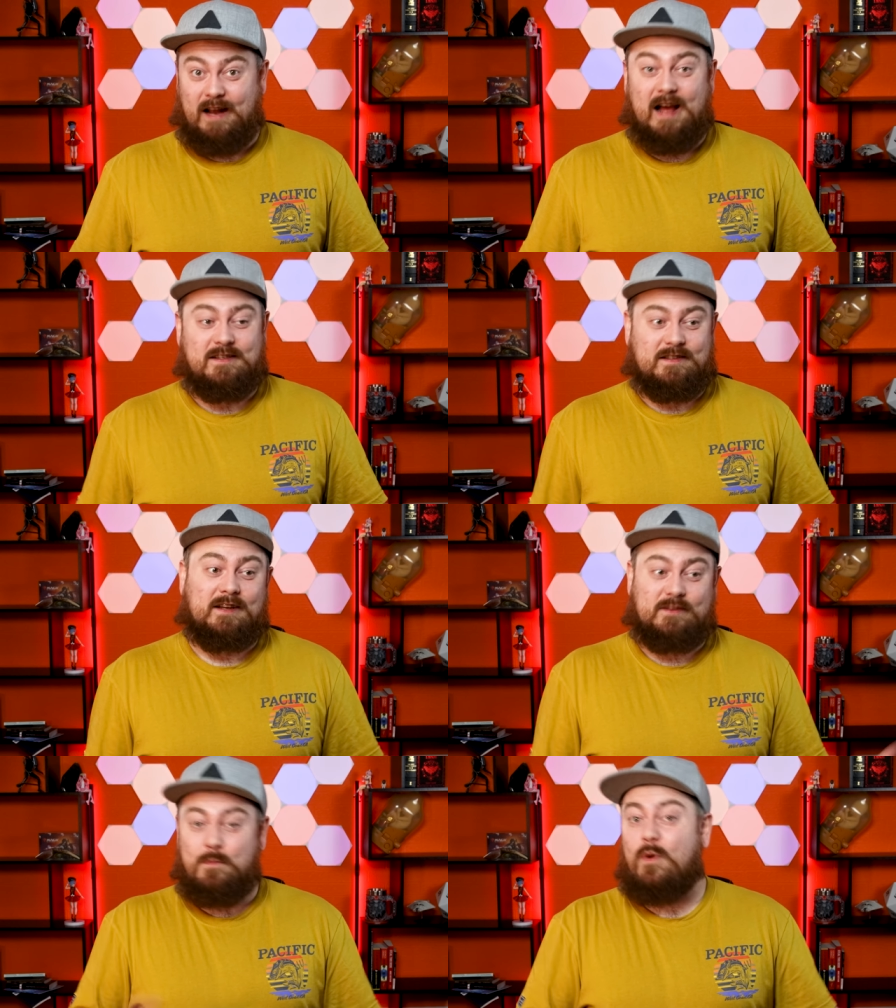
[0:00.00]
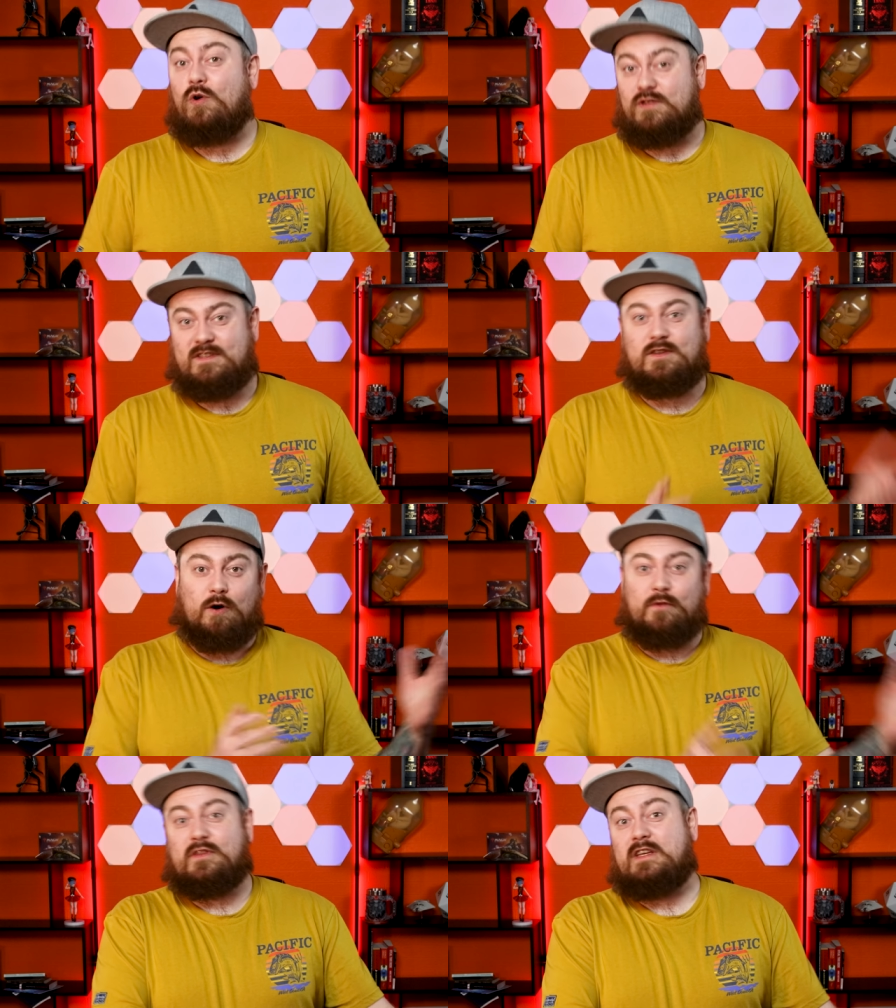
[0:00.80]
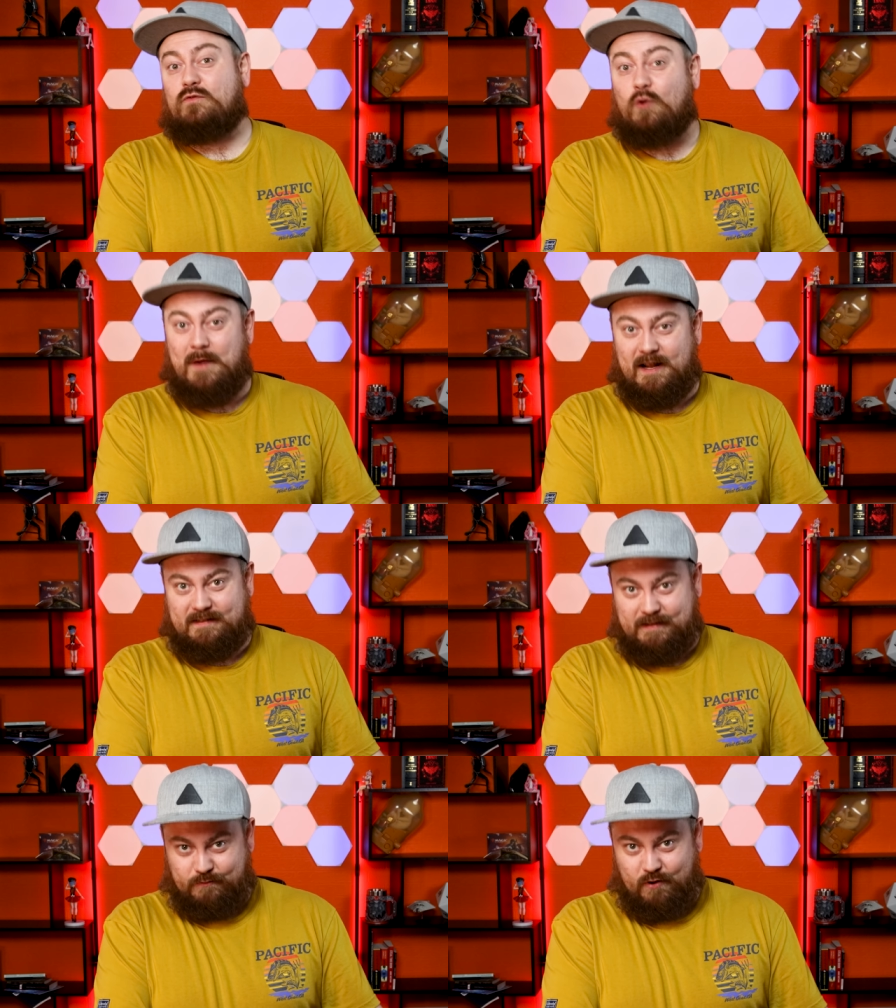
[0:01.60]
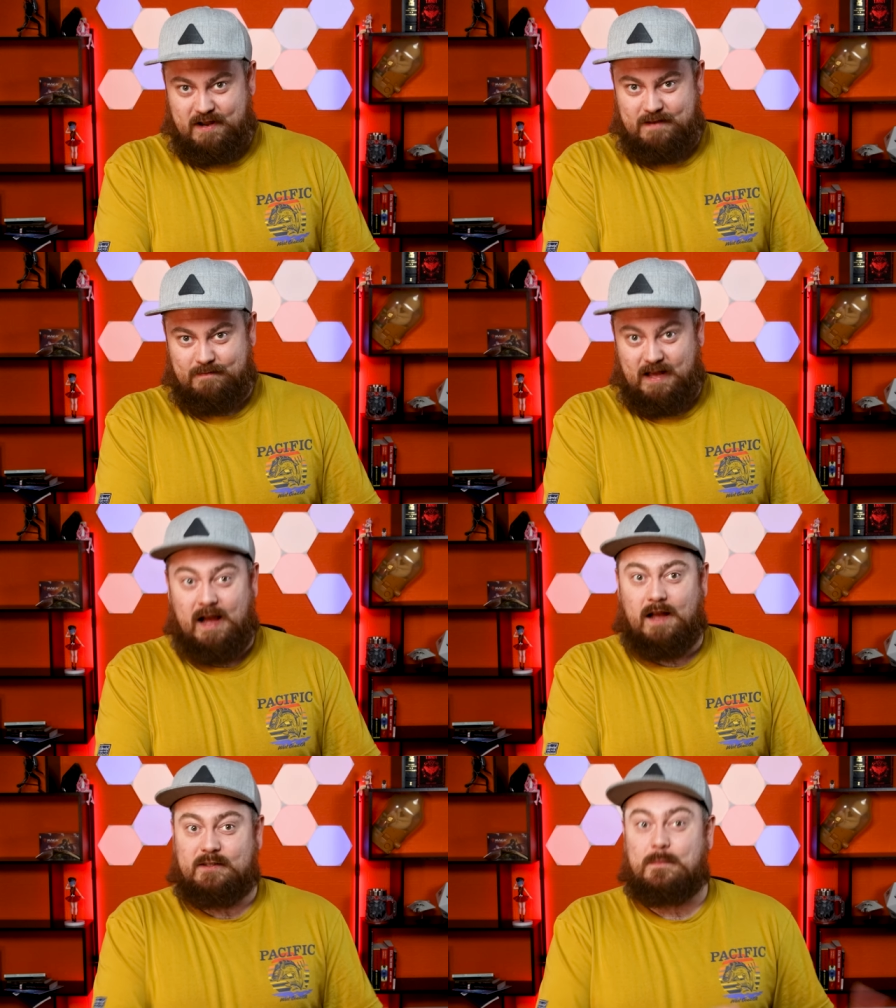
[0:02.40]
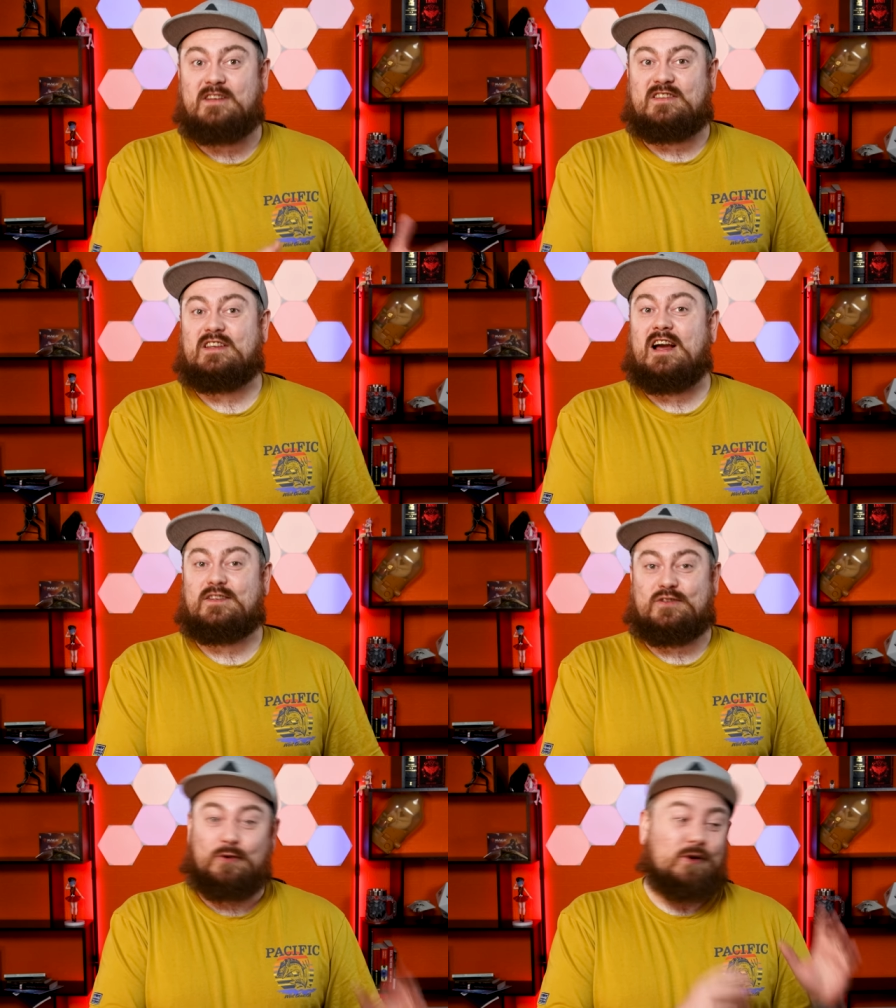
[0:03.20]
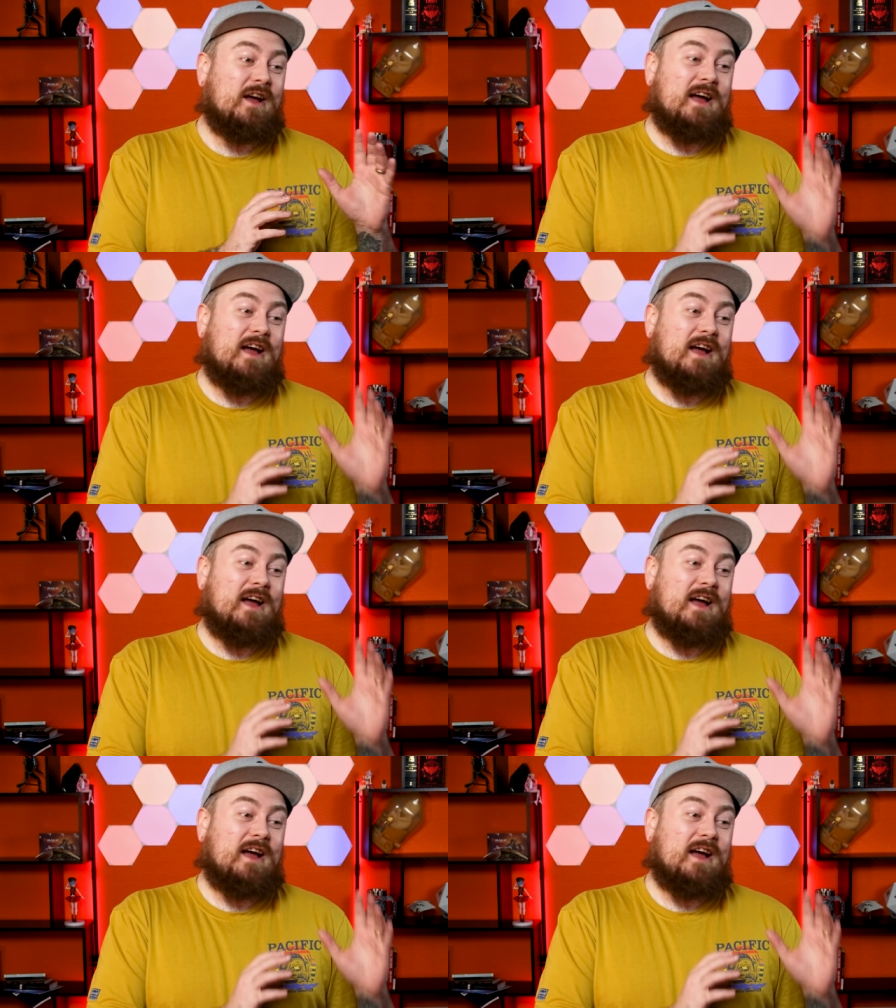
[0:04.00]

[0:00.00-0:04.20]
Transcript: as did most of the Romantic right, and Mitsuyasu